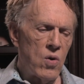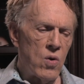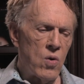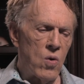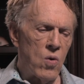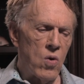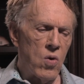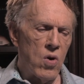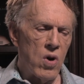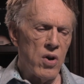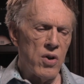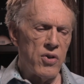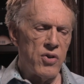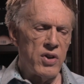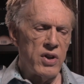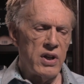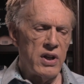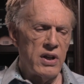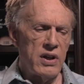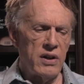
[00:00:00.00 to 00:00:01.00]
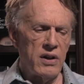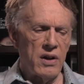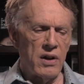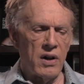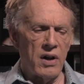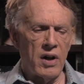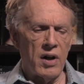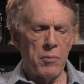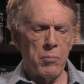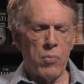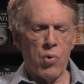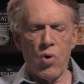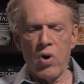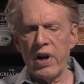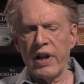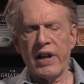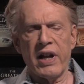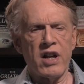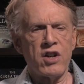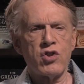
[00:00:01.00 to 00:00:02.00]
or the
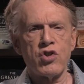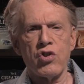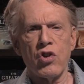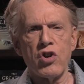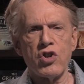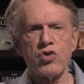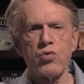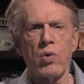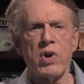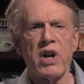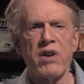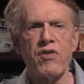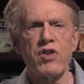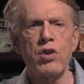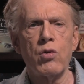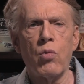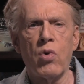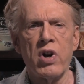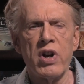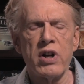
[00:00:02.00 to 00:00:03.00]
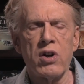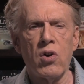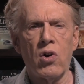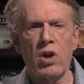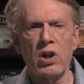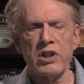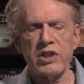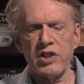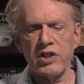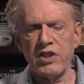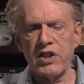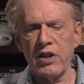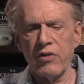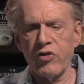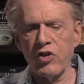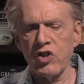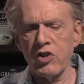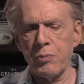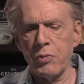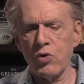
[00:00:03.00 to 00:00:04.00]
born-again church, whatever you want to call it, the
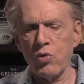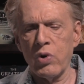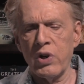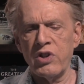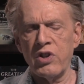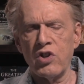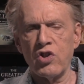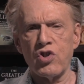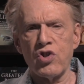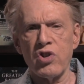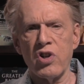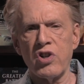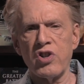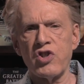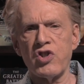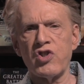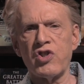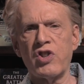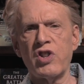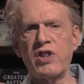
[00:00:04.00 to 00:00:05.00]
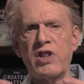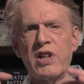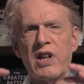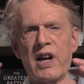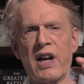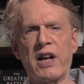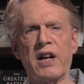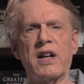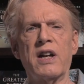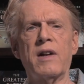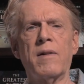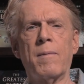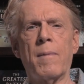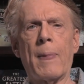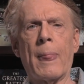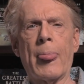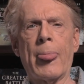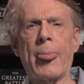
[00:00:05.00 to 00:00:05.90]
difference between the church today